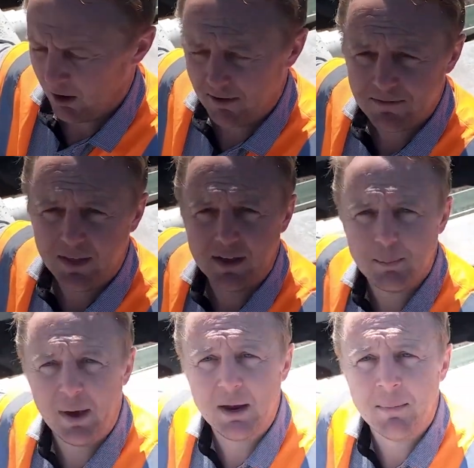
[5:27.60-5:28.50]
off the
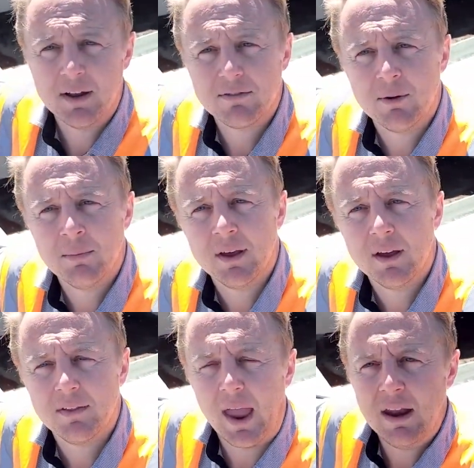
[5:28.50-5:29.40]
pigment from
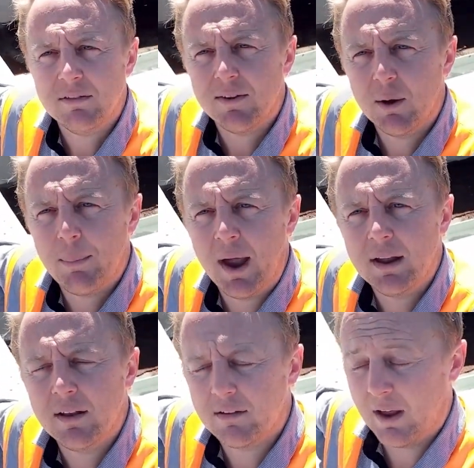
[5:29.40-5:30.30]
the anti-foul paint
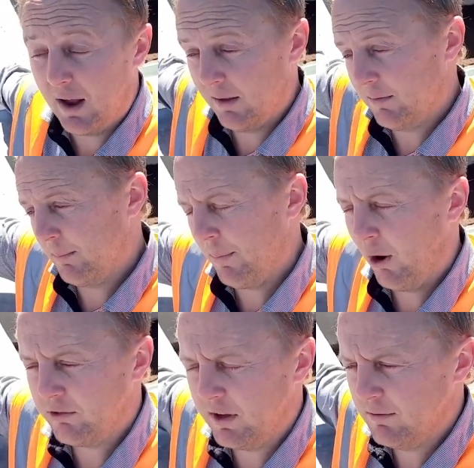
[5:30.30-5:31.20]

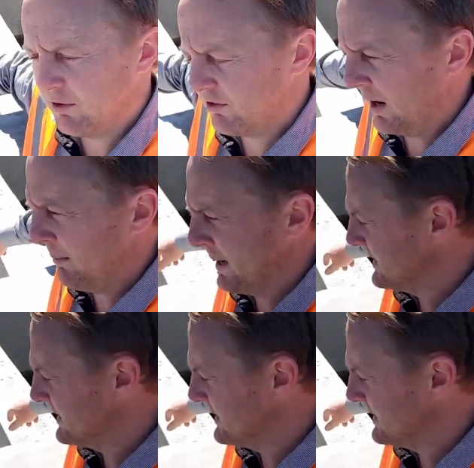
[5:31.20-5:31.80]
boats that you've just seen being